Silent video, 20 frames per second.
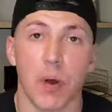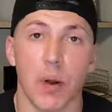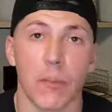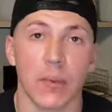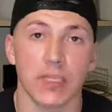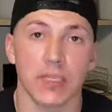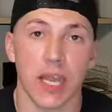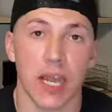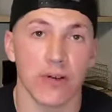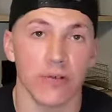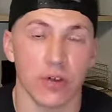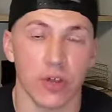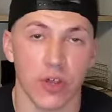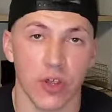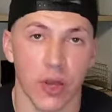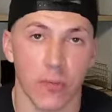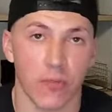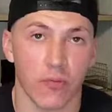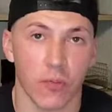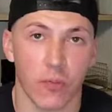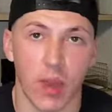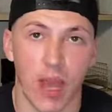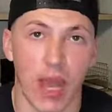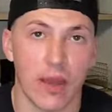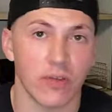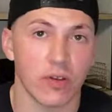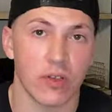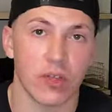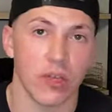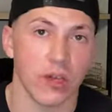bump his average up from
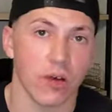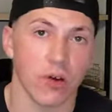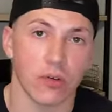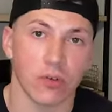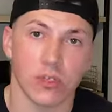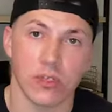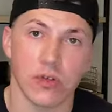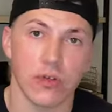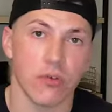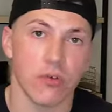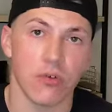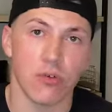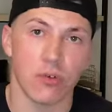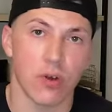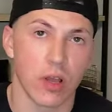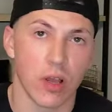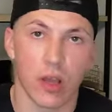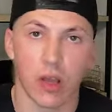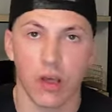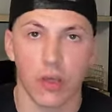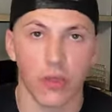having, you know, two